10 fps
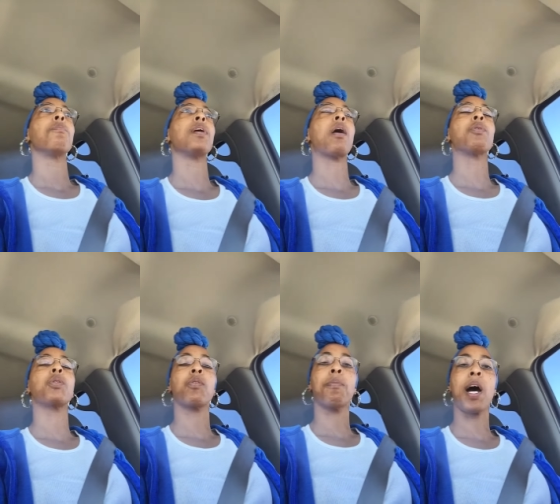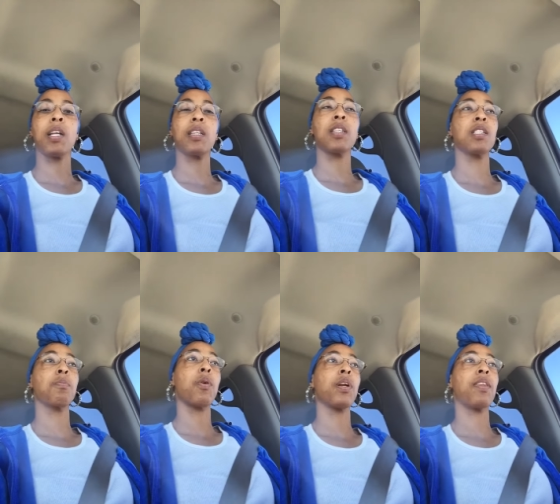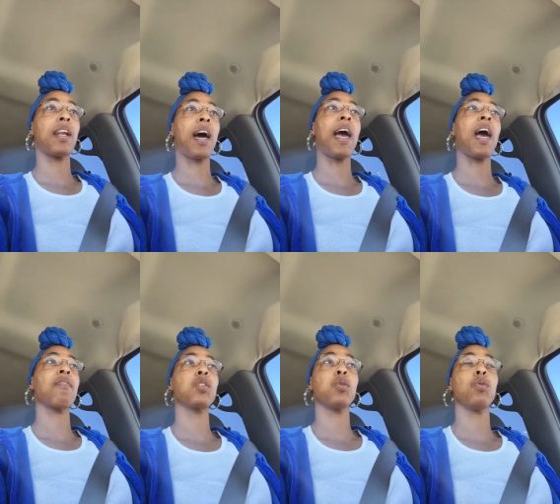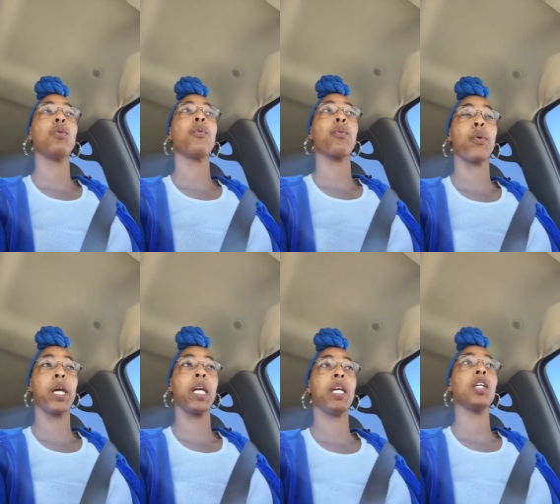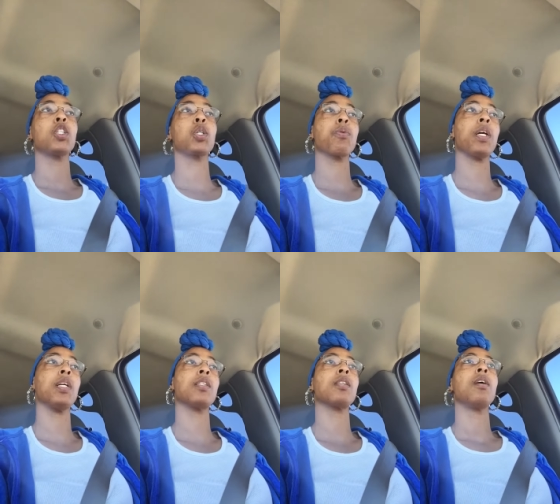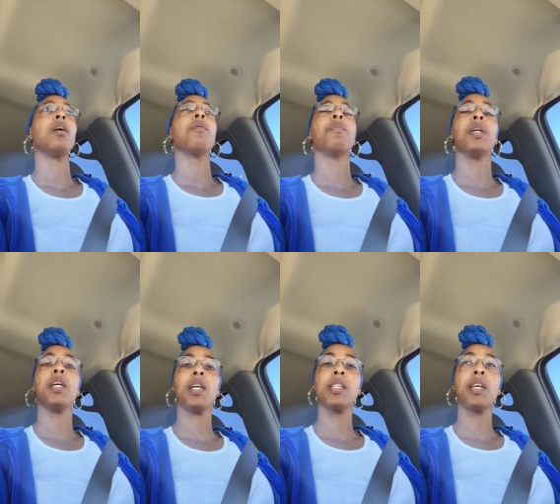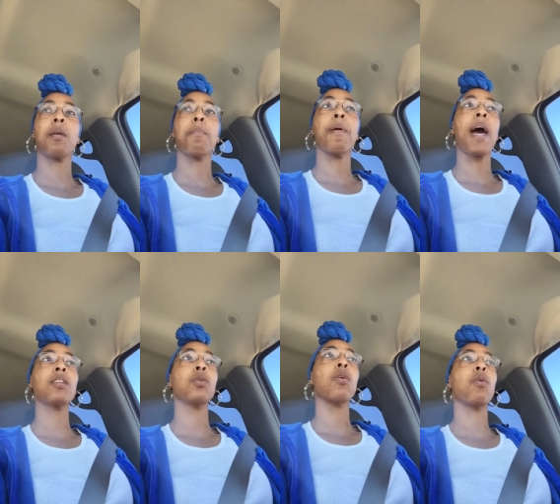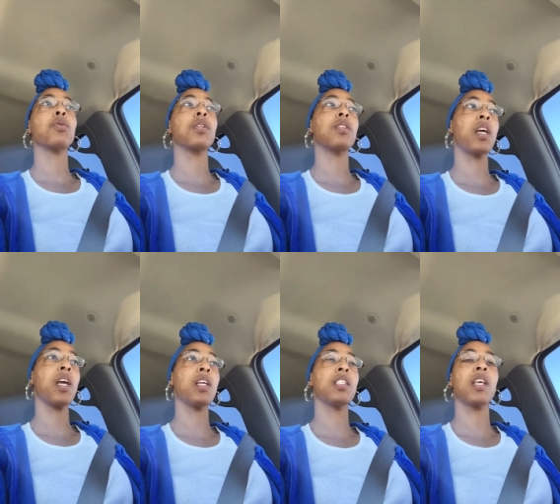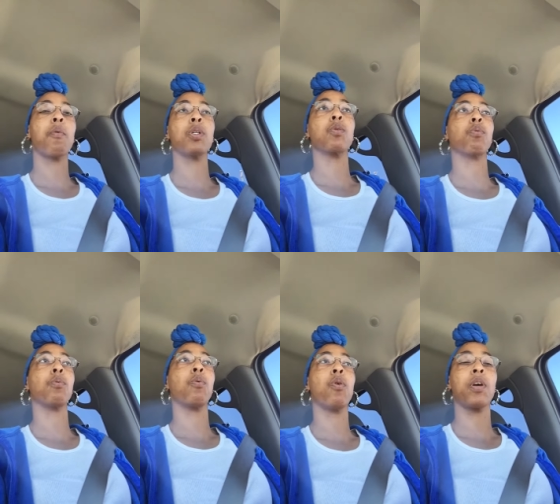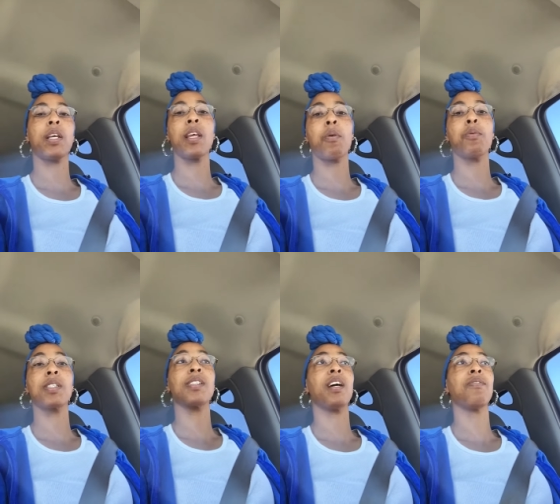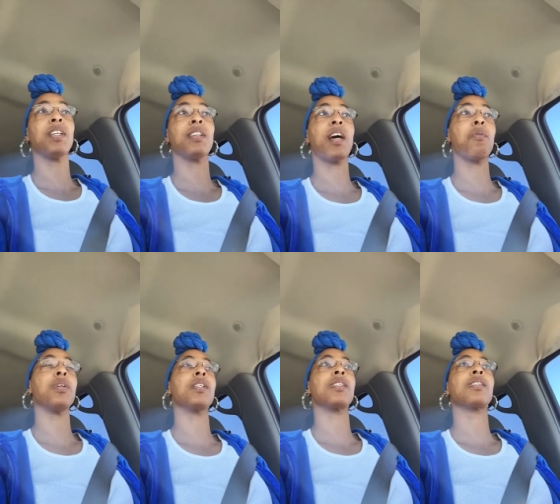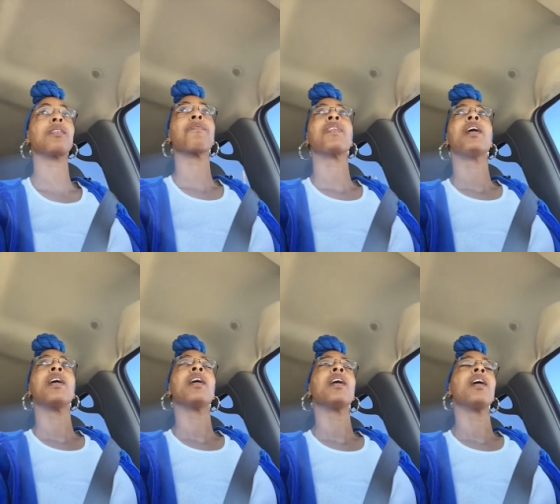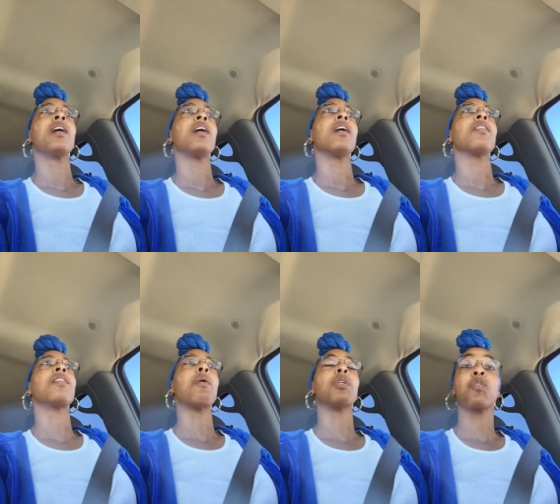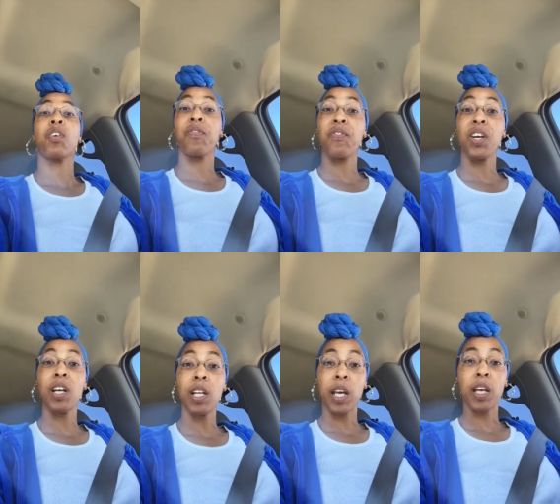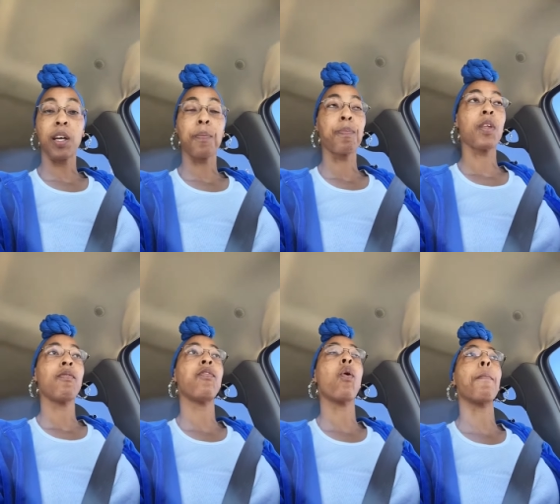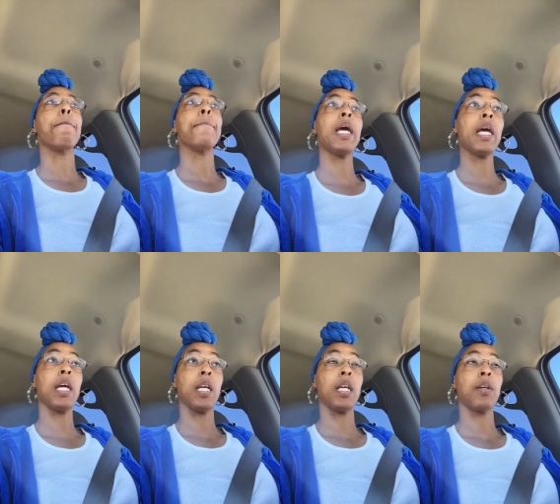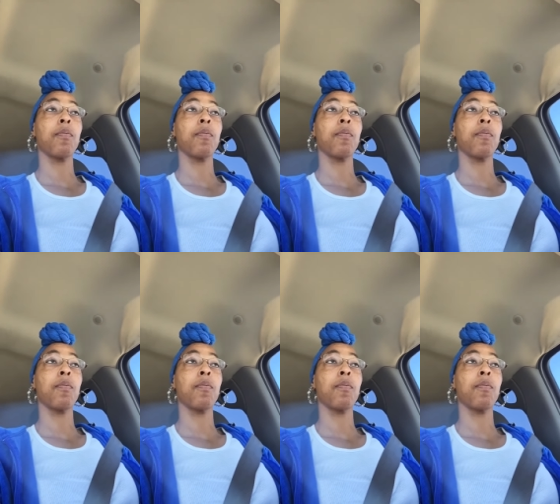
But I was reminded this morning that I have to retreat. Begin to get back to those things that was rewarding, that was lovely, that was that was fulfilling for me